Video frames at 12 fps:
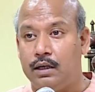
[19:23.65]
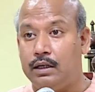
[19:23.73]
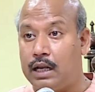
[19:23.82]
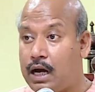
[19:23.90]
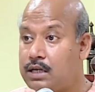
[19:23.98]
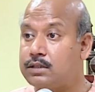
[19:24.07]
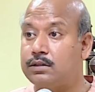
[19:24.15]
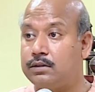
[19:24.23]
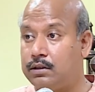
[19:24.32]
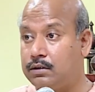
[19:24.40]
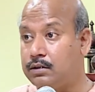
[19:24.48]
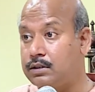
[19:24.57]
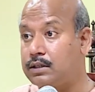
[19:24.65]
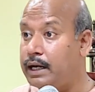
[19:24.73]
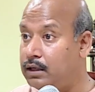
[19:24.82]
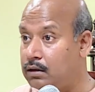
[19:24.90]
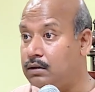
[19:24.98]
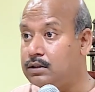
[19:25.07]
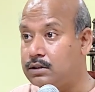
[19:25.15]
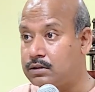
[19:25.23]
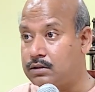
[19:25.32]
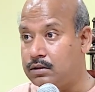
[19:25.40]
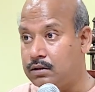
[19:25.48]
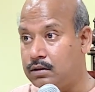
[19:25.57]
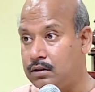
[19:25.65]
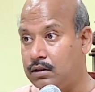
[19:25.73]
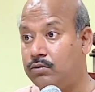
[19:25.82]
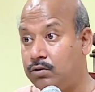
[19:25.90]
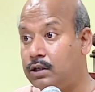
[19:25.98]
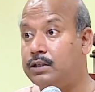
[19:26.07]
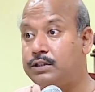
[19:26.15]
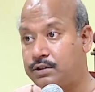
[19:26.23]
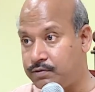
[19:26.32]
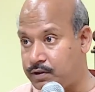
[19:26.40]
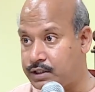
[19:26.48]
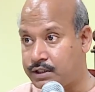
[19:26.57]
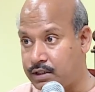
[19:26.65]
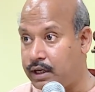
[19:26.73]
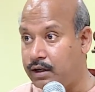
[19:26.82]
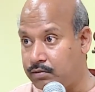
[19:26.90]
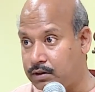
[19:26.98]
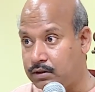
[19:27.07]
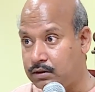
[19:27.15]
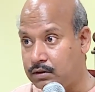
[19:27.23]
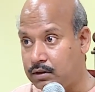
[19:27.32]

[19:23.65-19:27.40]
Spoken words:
last August, I launched world's first ever